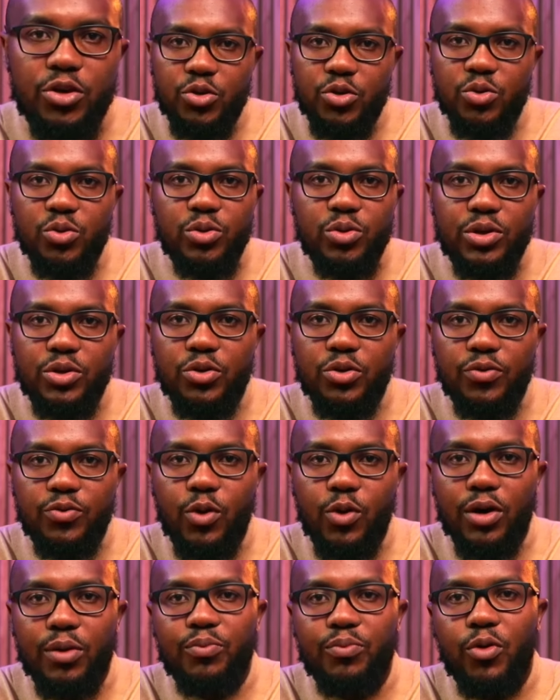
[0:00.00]
you've
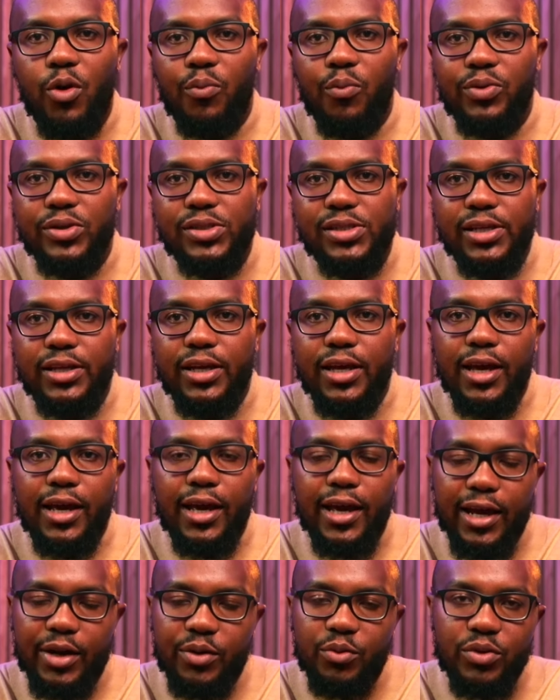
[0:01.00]
got a property,
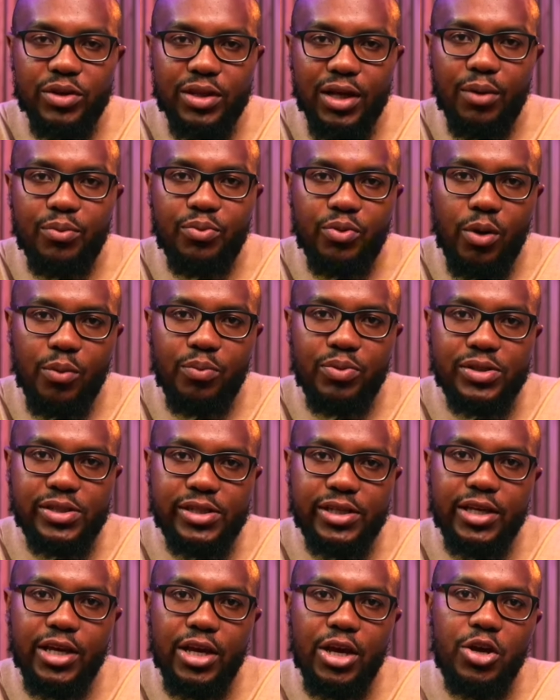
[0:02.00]
and with that
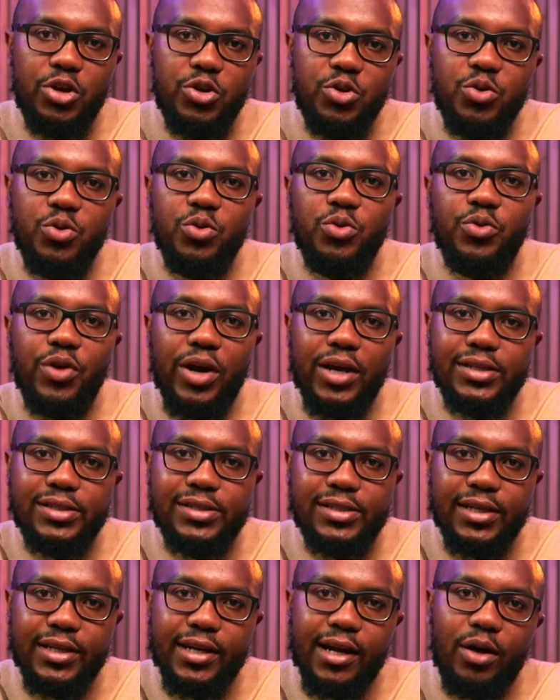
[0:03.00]
property, you're
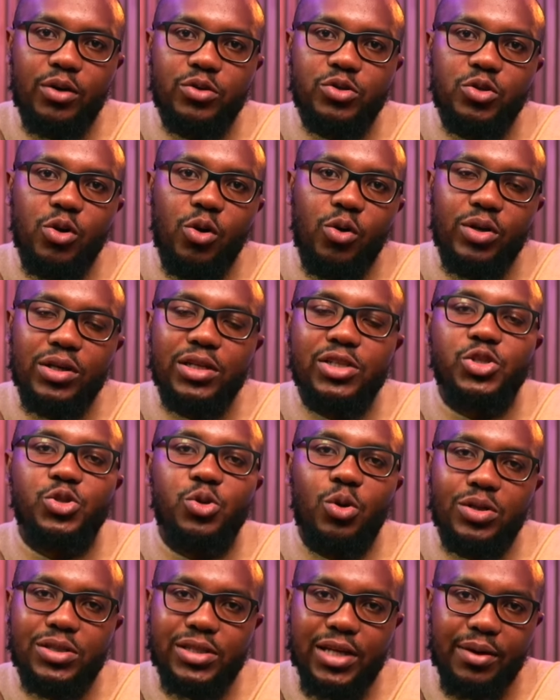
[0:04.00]
renting it out on a
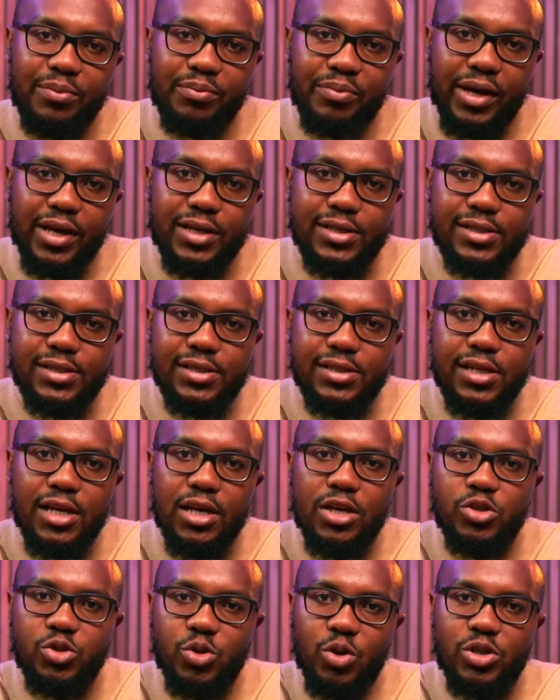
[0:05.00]
short-term basis.
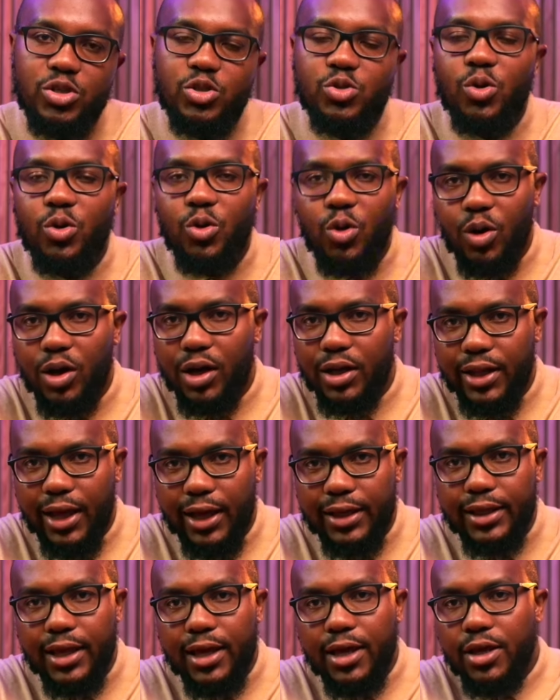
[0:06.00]
So it's no longer
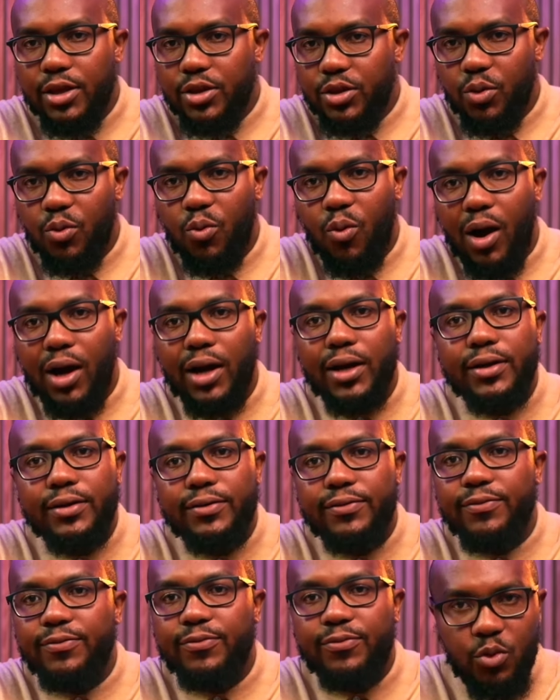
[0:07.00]
the
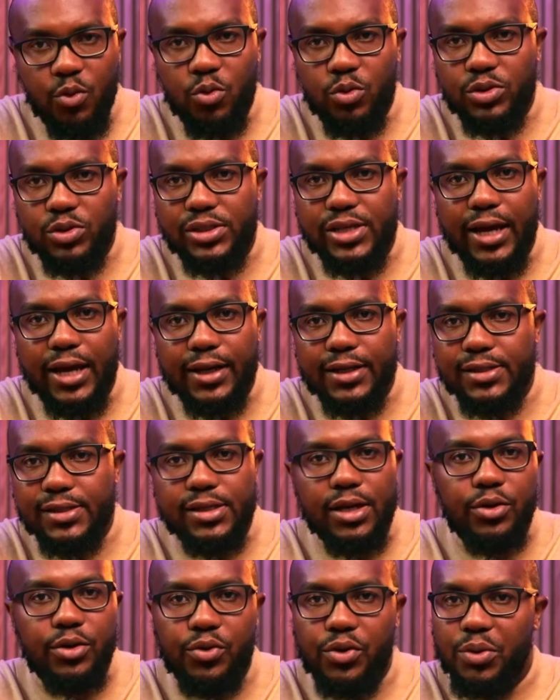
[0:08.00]
one full
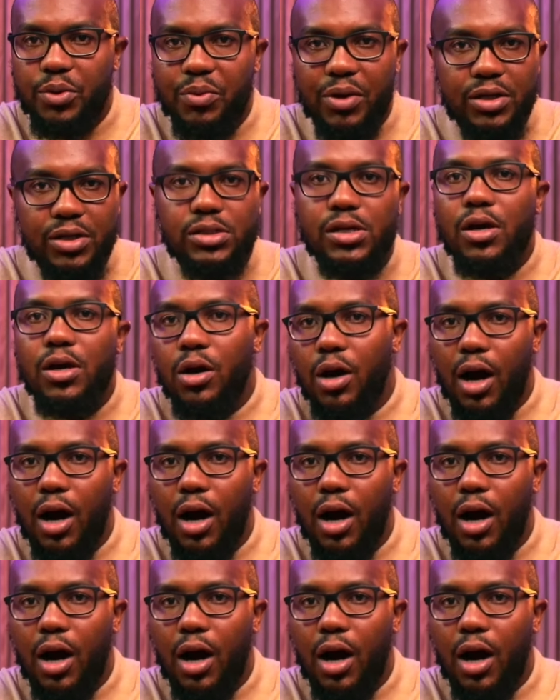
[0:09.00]
tenancy agreement